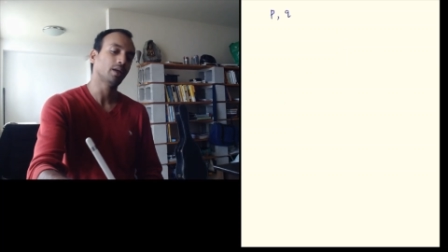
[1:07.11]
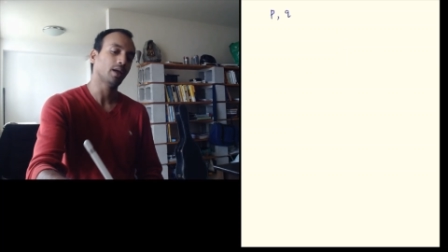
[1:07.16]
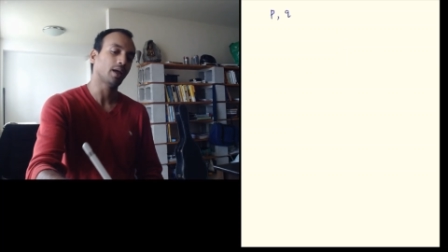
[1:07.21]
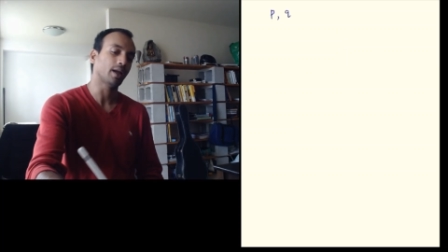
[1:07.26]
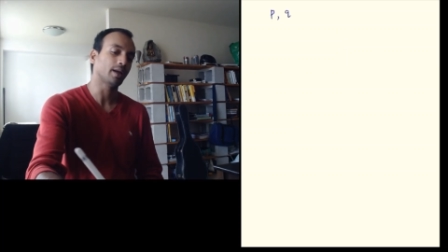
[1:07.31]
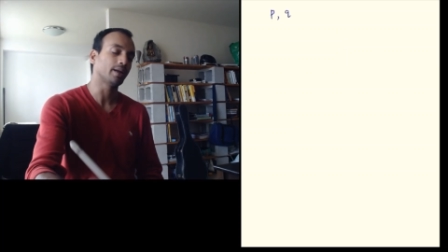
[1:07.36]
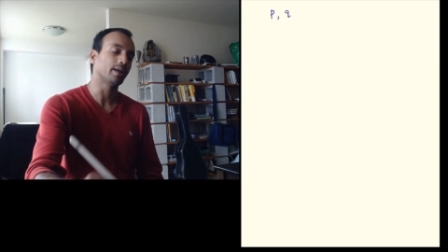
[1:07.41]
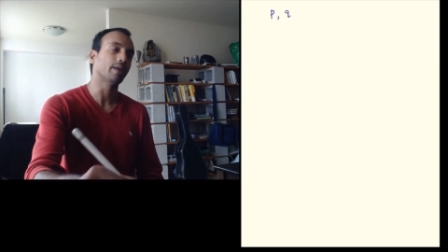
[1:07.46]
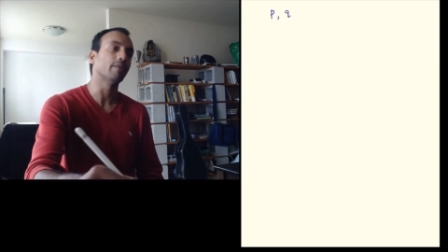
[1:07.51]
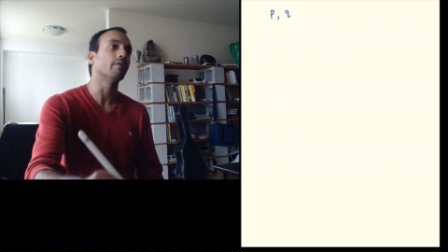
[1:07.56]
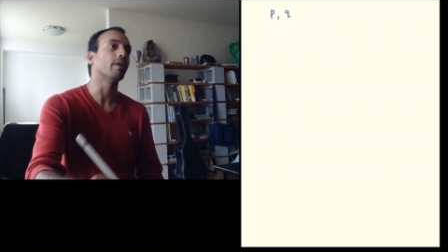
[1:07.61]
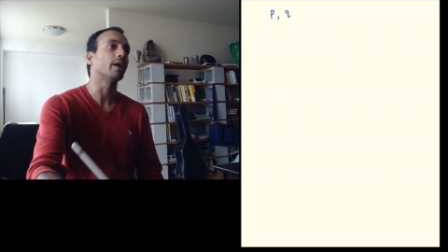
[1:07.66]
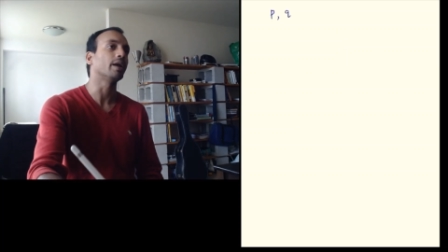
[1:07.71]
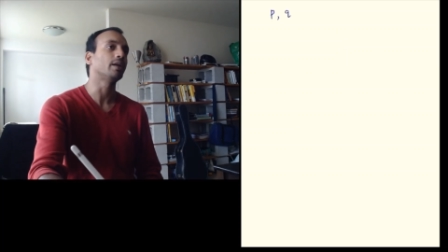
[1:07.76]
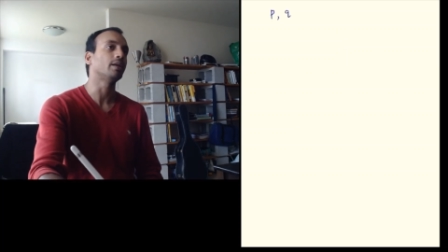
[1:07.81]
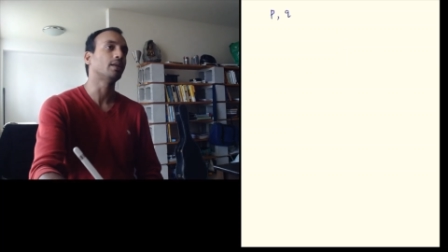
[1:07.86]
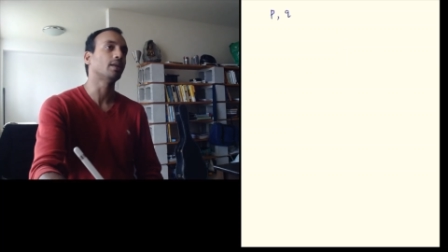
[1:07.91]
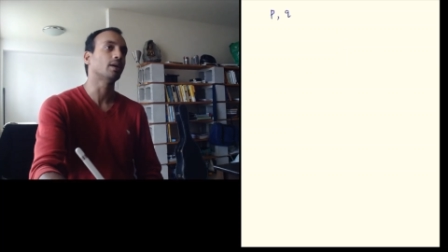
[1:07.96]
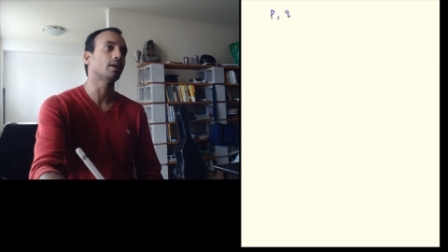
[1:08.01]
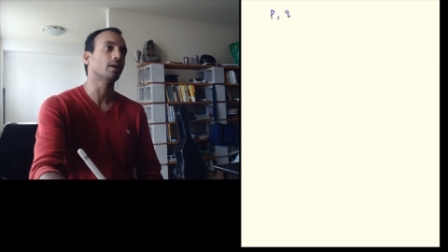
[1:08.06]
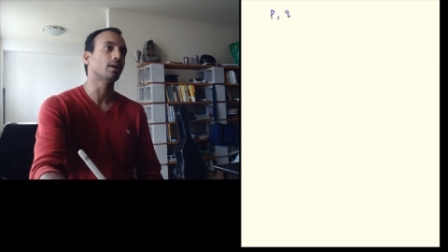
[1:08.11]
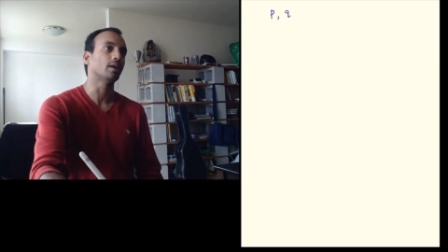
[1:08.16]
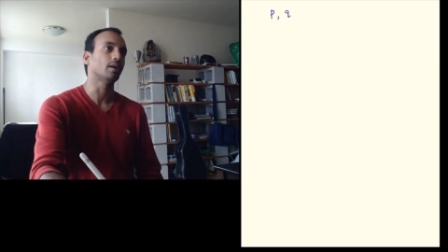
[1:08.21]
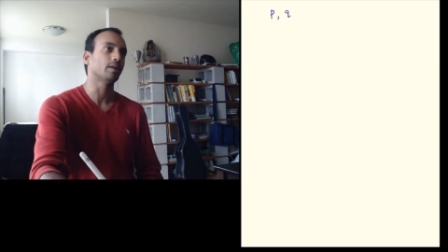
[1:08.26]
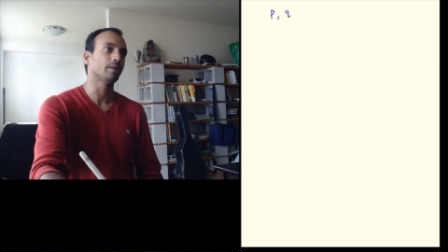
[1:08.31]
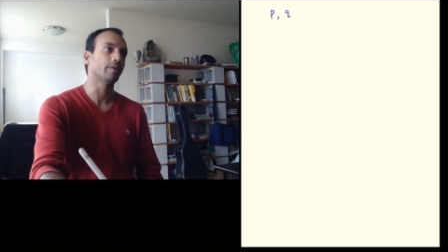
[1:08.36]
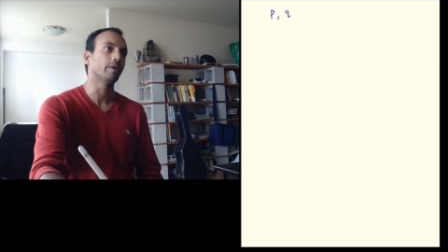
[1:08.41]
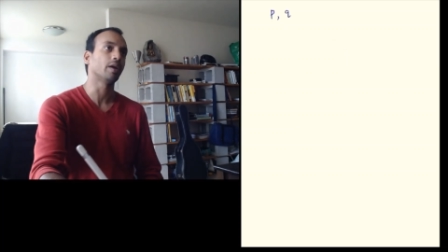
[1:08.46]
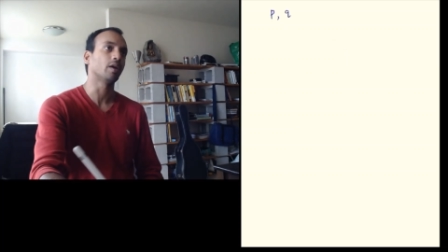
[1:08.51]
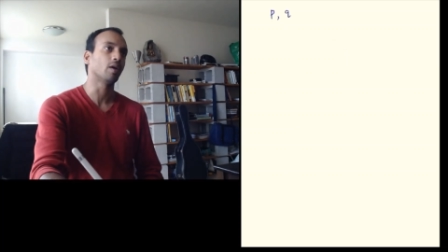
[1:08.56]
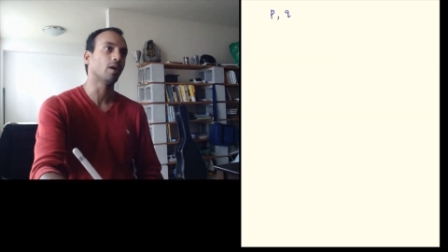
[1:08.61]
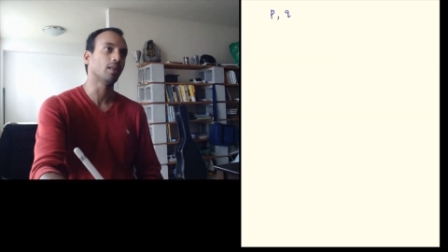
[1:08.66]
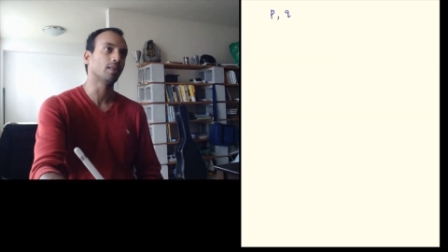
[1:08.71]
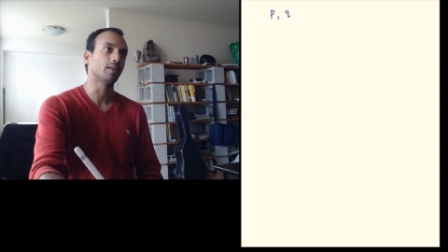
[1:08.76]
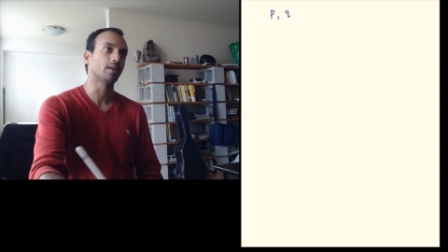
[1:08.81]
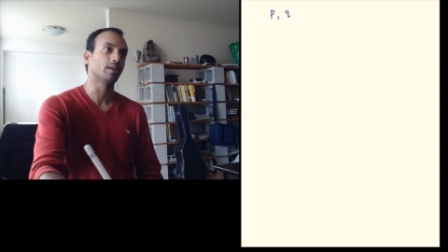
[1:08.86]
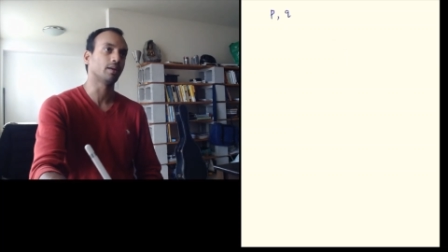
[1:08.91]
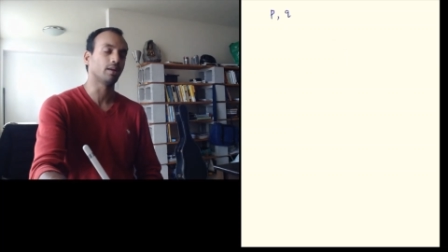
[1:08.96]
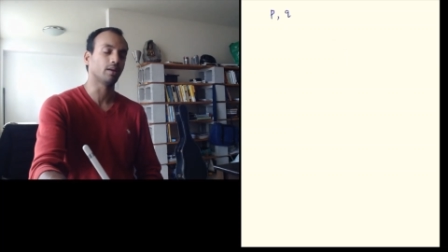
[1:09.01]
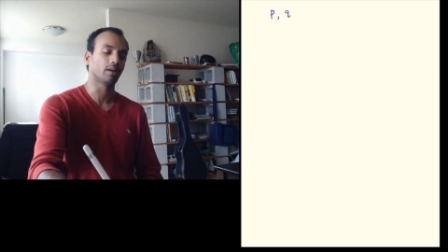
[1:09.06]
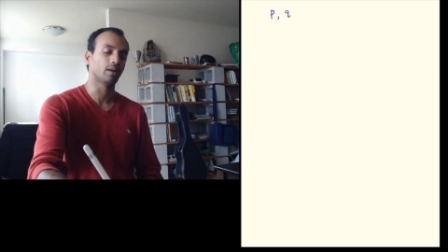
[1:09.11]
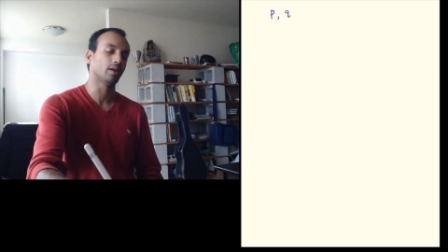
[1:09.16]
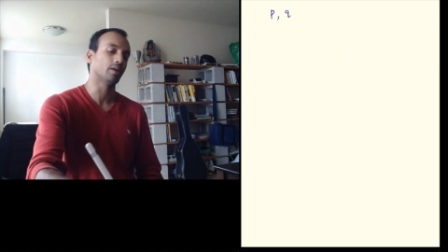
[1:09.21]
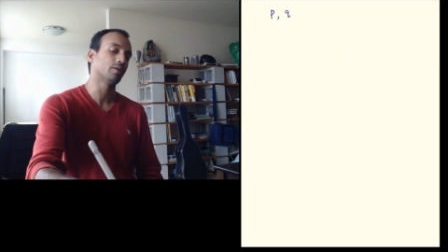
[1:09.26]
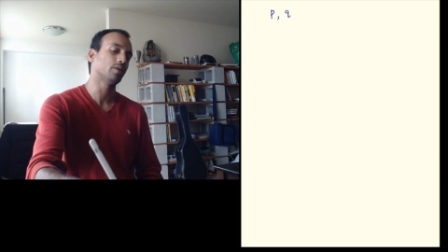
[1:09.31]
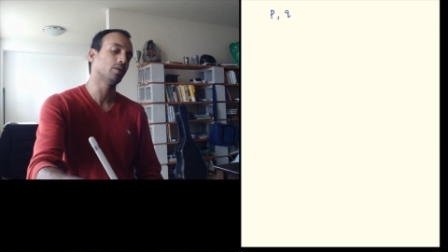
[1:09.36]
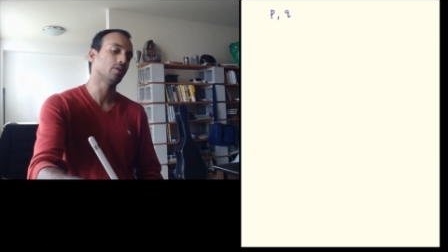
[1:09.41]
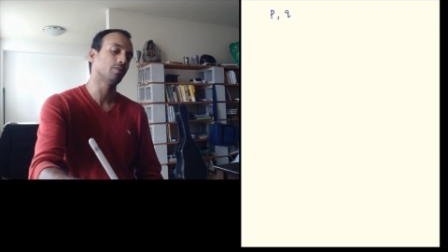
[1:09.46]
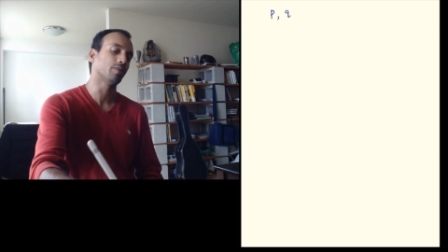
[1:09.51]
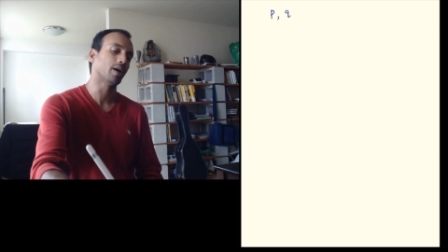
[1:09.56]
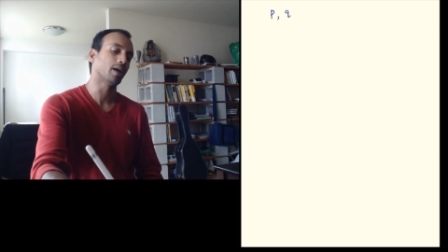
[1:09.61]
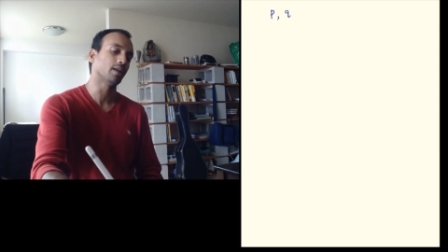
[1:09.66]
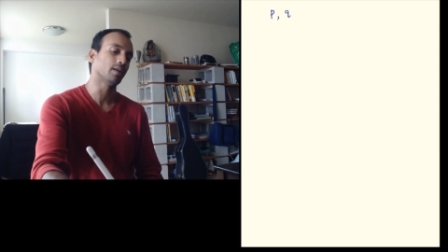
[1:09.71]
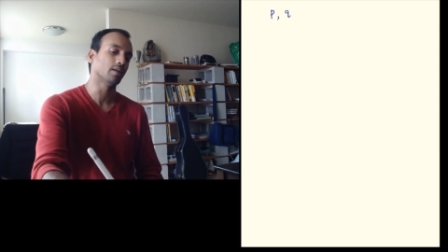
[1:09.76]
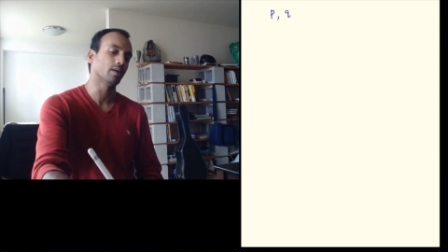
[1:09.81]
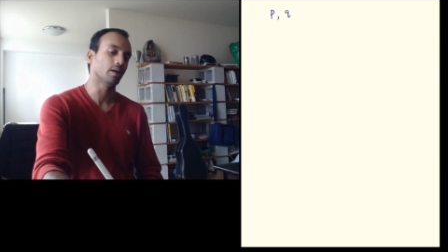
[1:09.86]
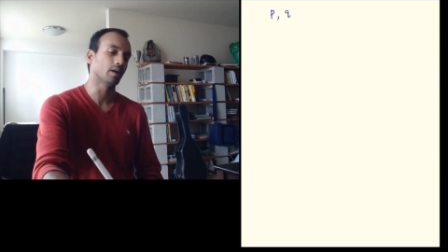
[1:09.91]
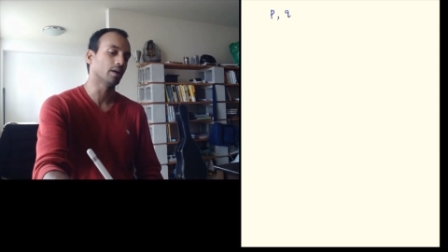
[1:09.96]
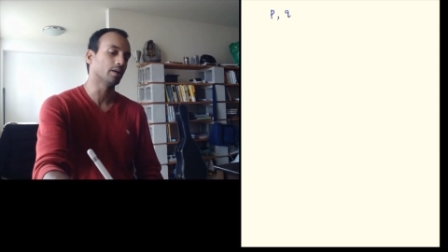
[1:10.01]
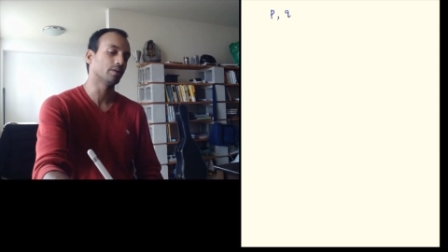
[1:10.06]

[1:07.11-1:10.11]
and write the recall the uh, truth value uh,